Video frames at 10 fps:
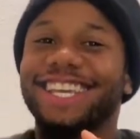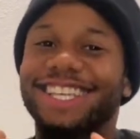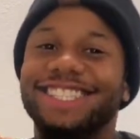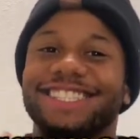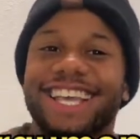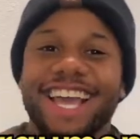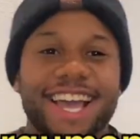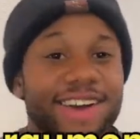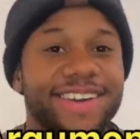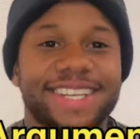it
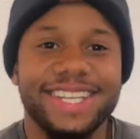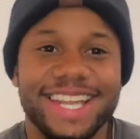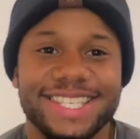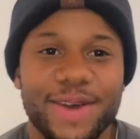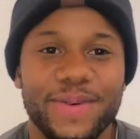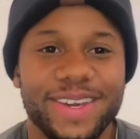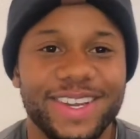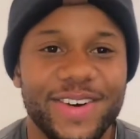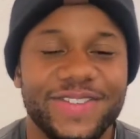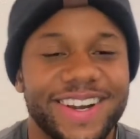down, and then that's how we get
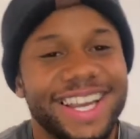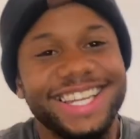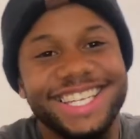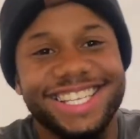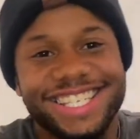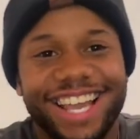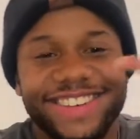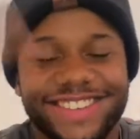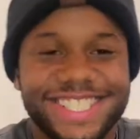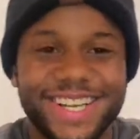over it, and then the cycle
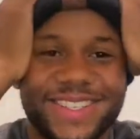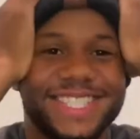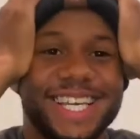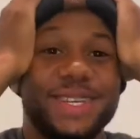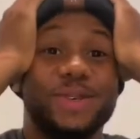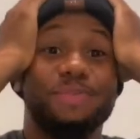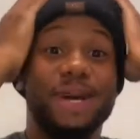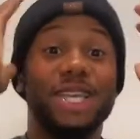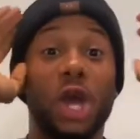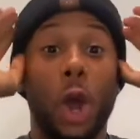continues.
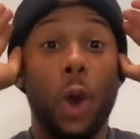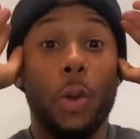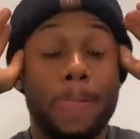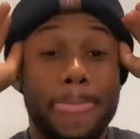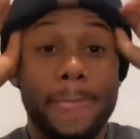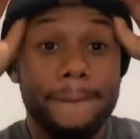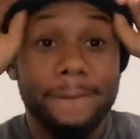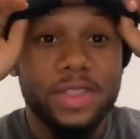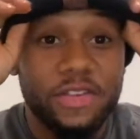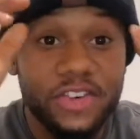But yo,
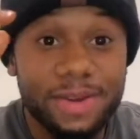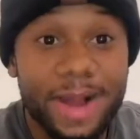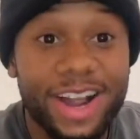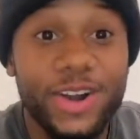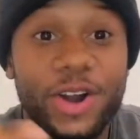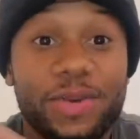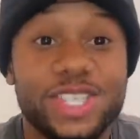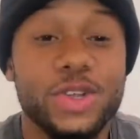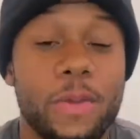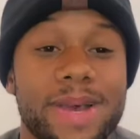the front of my car was
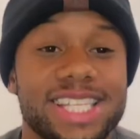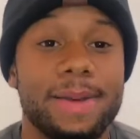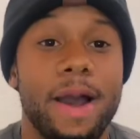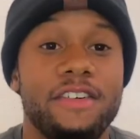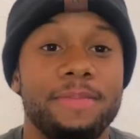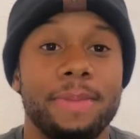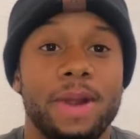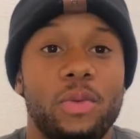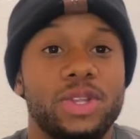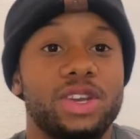so messed up. I remember
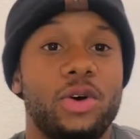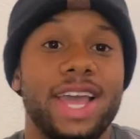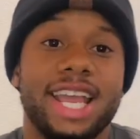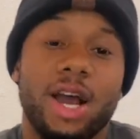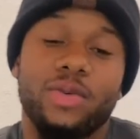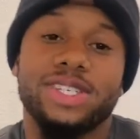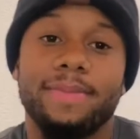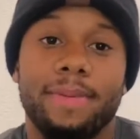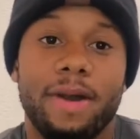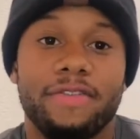I went to go hang out with some
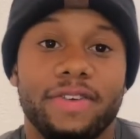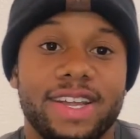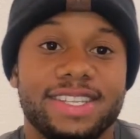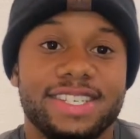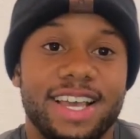of my friends,